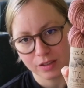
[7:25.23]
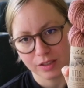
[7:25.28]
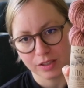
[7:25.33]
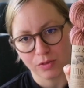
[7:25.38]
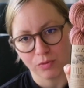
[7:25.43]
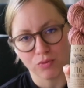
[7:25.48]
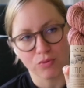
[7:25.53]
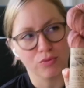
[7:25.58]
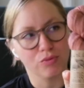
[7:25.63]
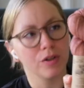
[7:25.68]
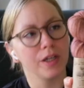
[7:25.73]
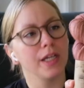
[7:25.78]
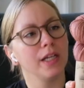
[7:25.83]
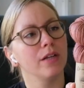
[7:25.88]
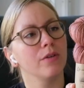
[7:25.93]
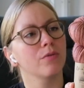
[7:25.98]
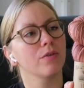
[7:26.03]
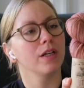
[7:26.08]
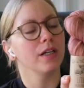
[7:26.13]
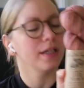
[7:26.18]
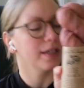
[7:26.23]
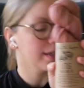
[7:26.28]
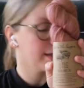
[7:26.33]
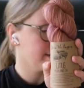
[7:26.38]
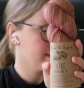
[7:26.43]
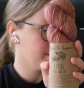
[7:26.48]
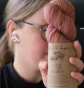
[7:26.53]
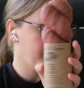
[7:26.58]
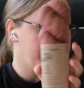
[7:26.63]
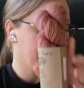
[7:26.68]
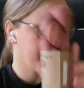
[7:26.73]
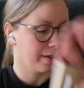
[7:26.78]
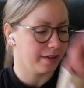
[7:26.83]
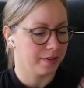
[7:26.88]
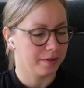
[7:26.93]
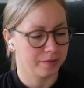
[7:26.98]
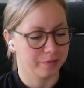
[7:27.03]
It's a really, really nice pink.